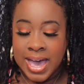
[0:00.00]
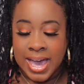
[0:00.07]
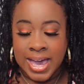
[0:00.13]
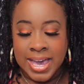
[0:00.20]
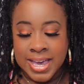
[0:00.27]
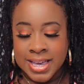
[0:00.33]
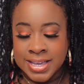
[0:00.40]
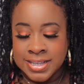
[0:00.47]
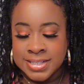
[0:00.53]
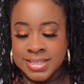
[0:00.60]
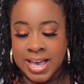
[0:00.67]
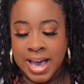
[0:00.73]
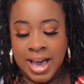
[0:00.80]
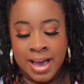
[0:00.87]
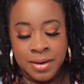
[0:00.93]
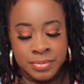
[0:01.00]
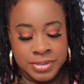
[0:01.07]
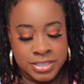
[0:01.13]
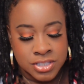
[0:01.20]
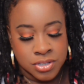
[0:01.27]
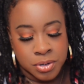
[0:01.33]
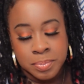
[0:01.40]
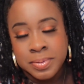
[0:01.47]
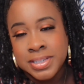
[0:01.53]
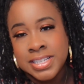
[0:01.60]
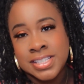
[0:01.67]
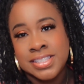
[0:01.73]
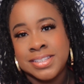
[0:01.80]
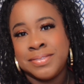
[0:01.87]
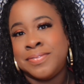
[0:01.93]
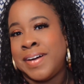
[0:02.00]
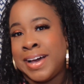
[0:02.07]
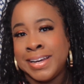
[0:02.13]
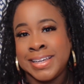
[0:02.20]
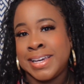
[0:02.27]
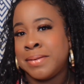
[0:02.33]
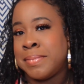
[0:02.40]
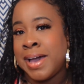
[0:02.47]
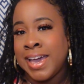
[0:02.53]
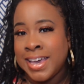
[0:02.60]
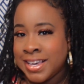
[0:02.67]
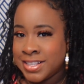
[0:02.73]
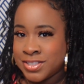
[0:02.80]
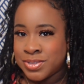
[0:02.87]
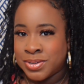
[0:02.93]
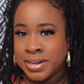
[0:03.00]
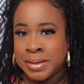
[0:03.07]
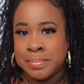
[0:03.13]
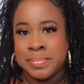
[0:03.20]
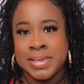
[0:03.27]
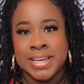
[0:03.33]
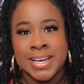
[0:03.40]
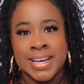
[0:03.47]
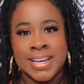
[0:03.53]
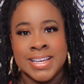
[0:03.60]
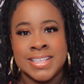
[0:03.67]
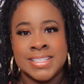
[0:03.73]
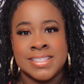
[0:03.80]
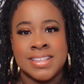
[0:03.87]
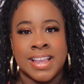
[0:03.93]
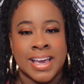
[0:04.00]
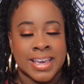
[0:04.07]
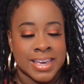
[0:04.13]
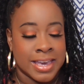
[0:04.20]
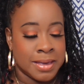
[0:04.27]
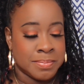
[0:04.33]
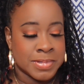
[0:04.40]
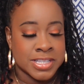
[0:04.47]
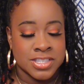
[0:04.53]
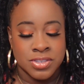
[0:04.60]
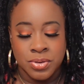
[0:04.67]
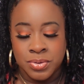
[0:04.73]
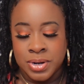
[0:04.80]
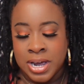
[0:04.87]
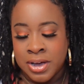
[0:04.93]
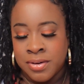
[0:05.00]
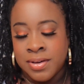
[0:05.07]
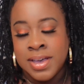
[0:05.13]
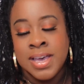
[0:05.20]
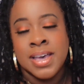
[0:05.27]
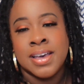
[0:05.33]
and I was so pleased to finally get my hands on it because like it had been sold out,